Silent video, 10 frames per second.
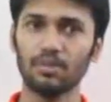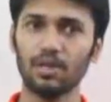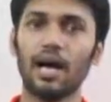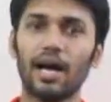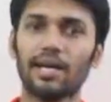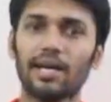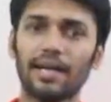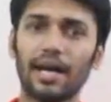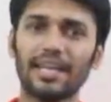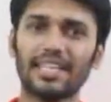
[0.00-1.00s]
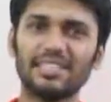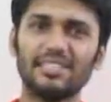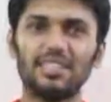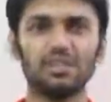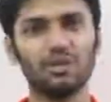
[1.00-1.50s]
And I guess this
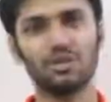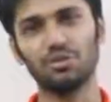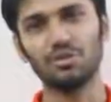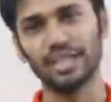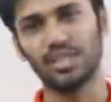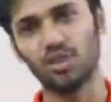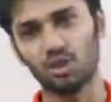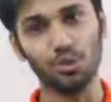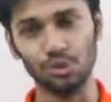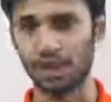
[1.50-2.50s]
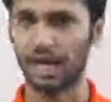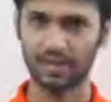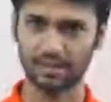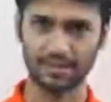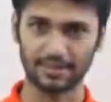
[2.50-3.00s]
is going to take 2
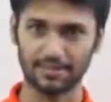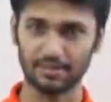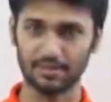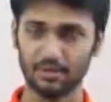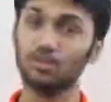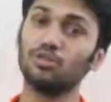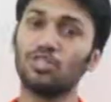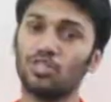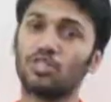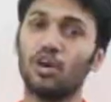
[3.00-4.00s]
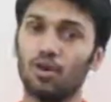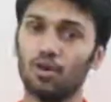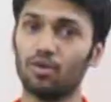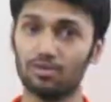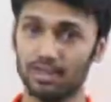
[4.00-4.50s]
classes to teach
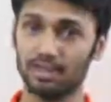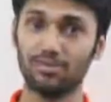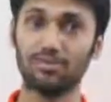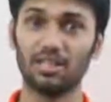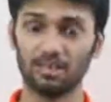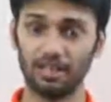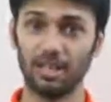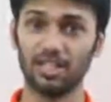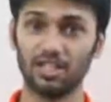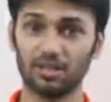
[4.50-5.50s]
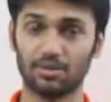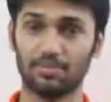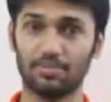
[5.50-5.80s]
all this multiplication.